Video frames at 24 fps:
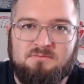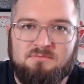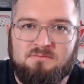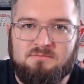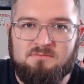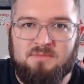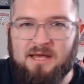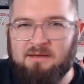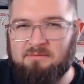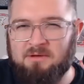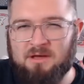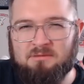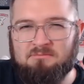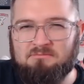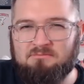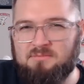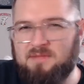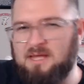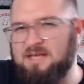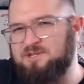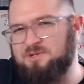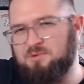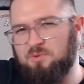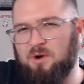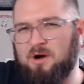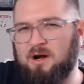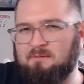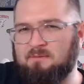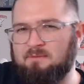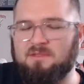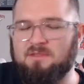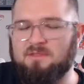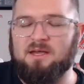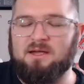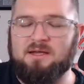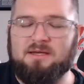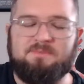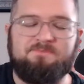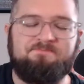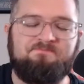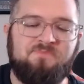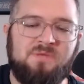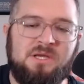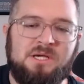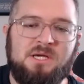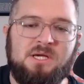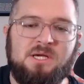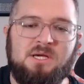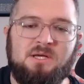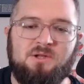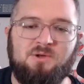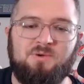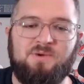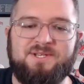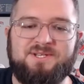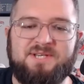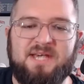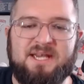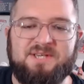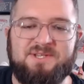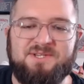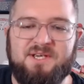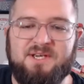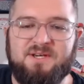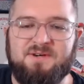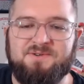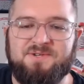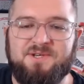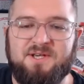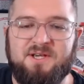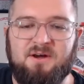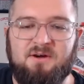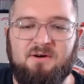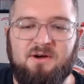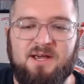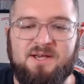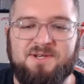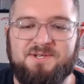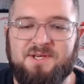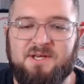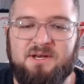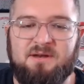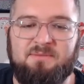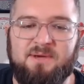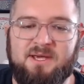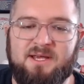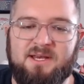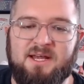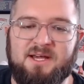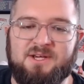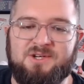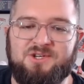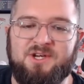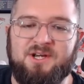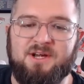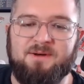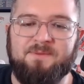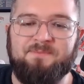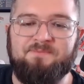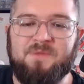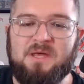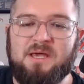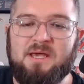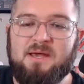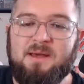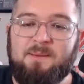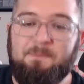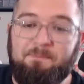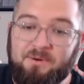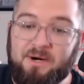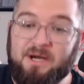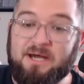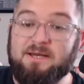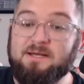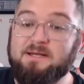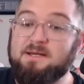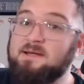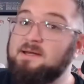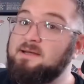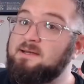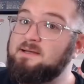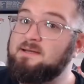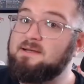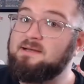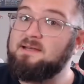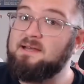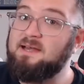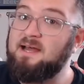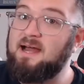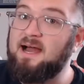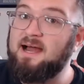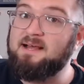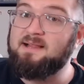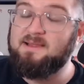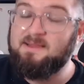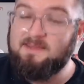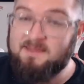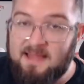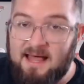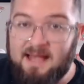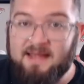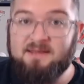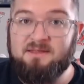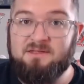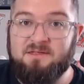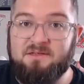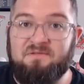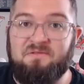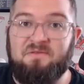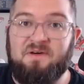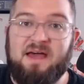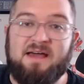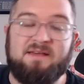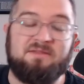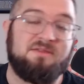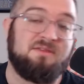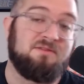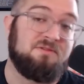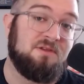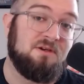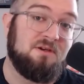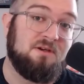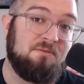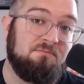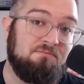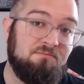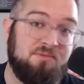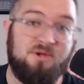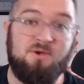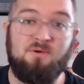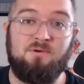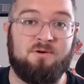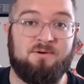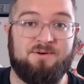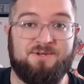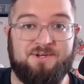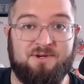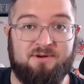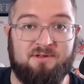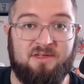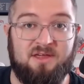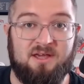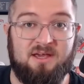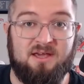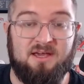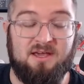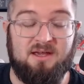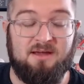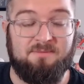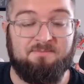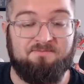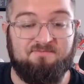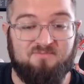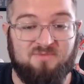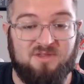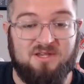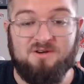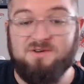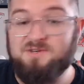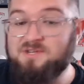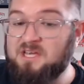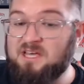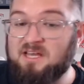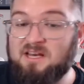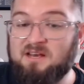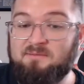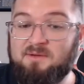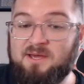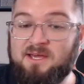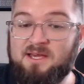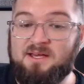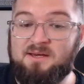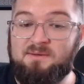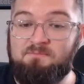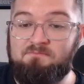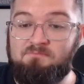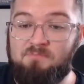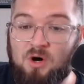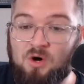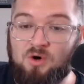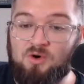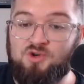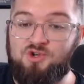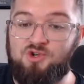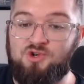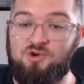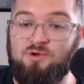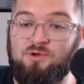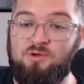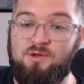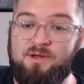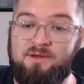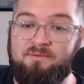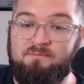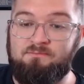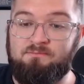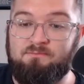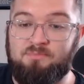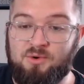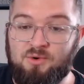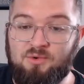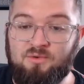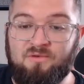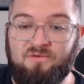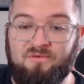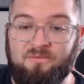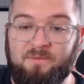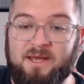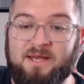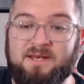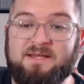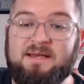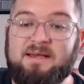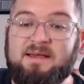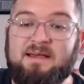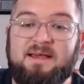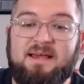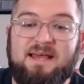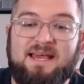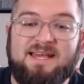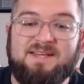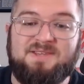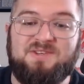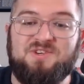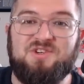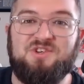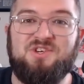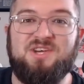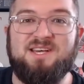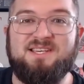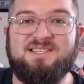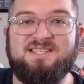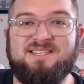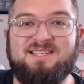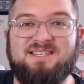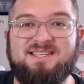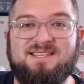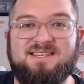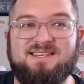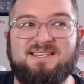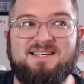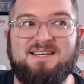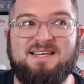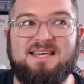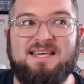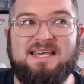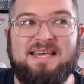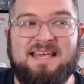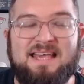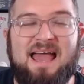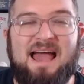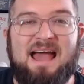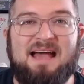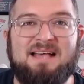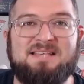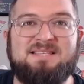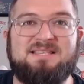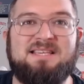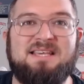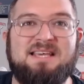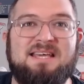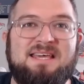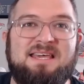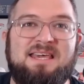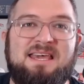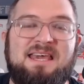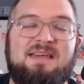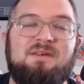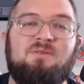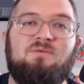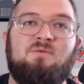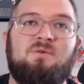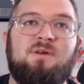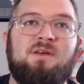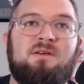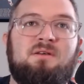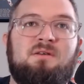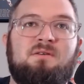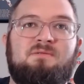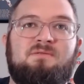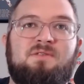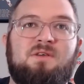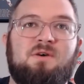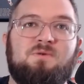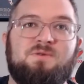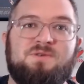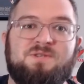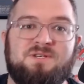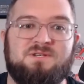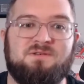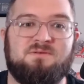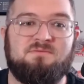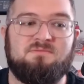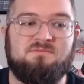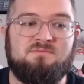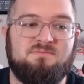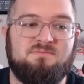maybe. That's where I'm thinking Luis Castillo's ERA is going to be next year. But I like the fact that the computers are thinking there's going to be a marginal improvement. It's just he has to get rid of those,